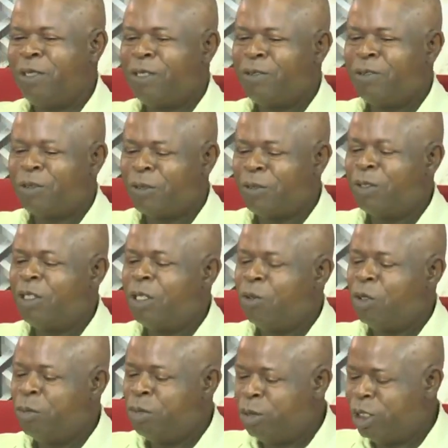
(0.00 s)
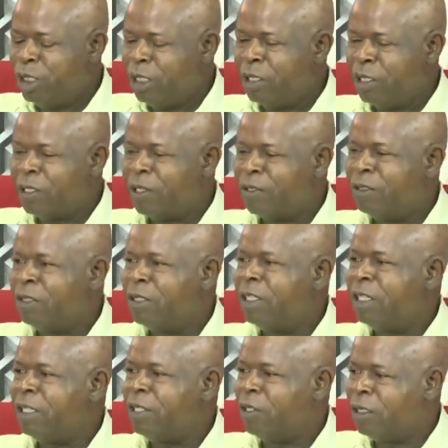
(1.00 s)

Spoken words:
So they will put their country in